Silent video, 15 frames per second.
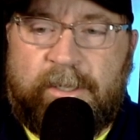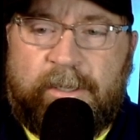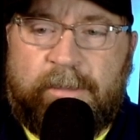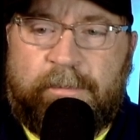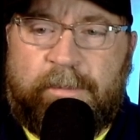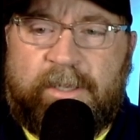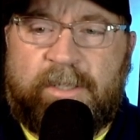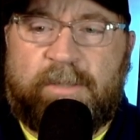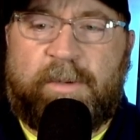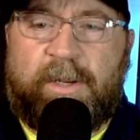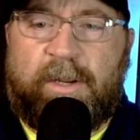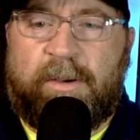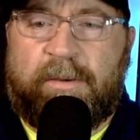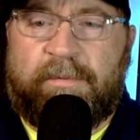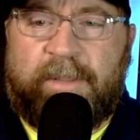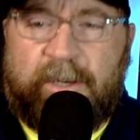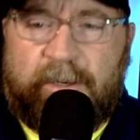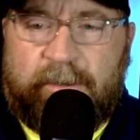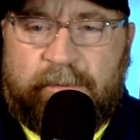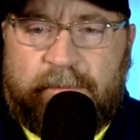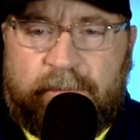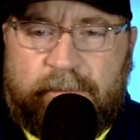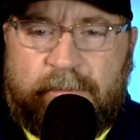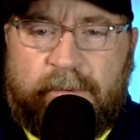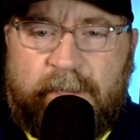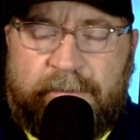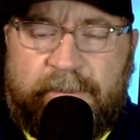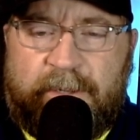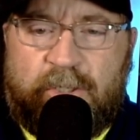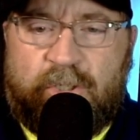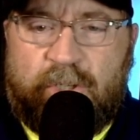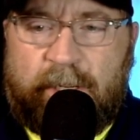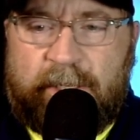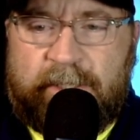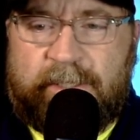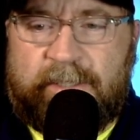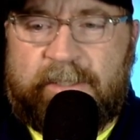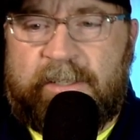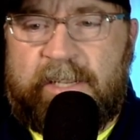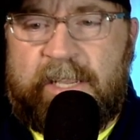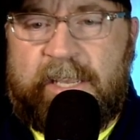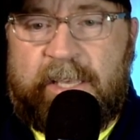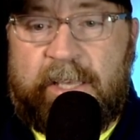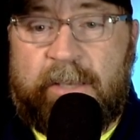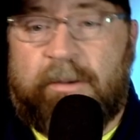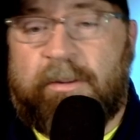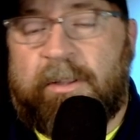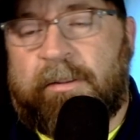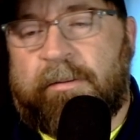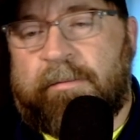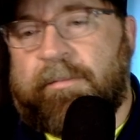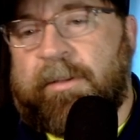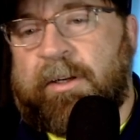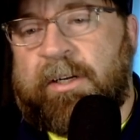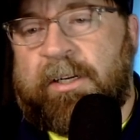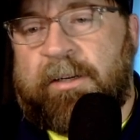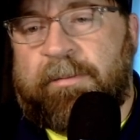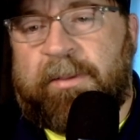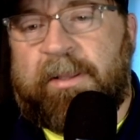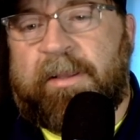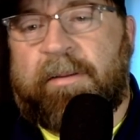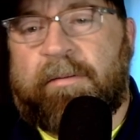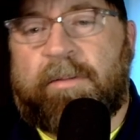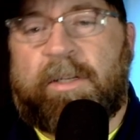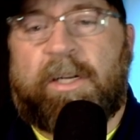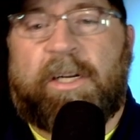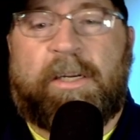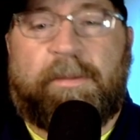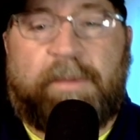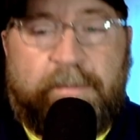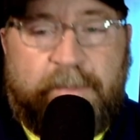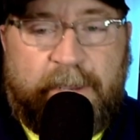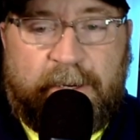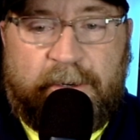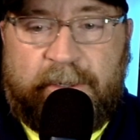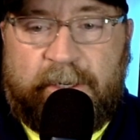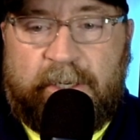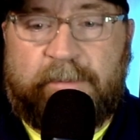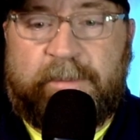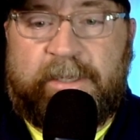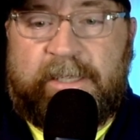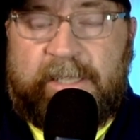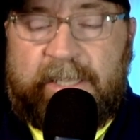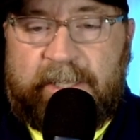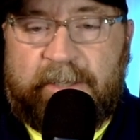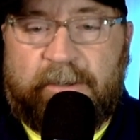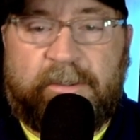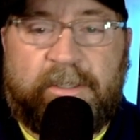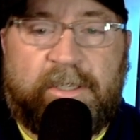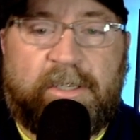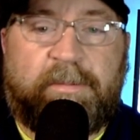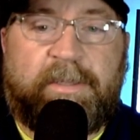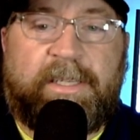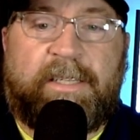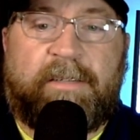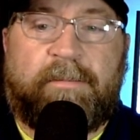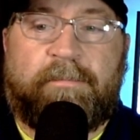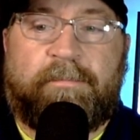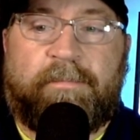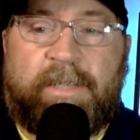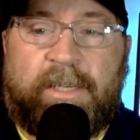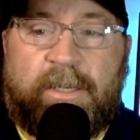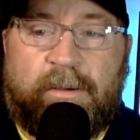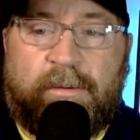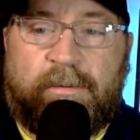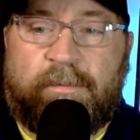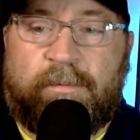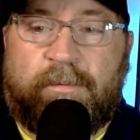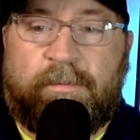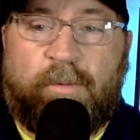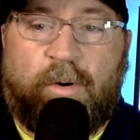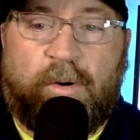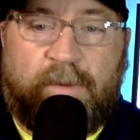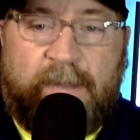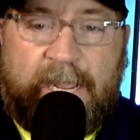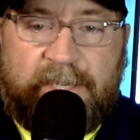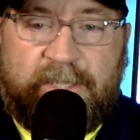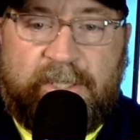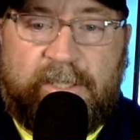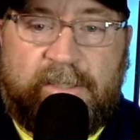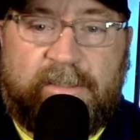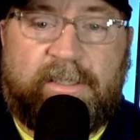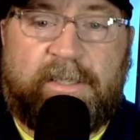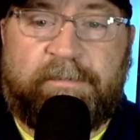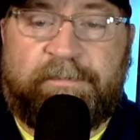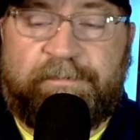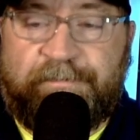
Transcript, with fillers: because we know if they're if they're drawn to seek you then they're going to be they're going to be better they're going to be healed they're going to be you know more righteous and